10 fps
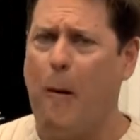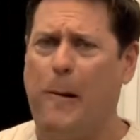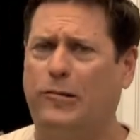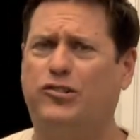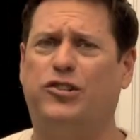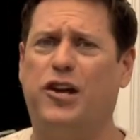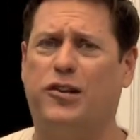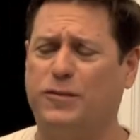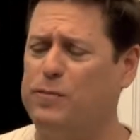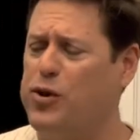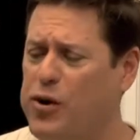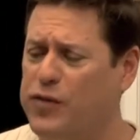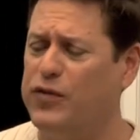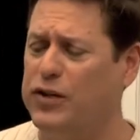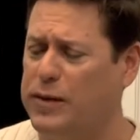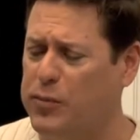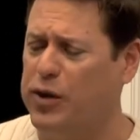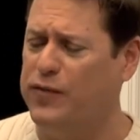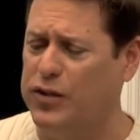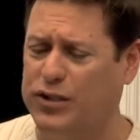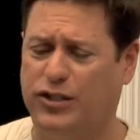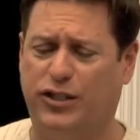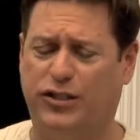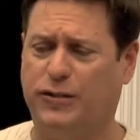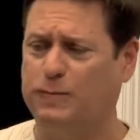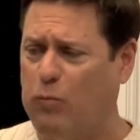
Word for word: That steak is perfectly seasoned.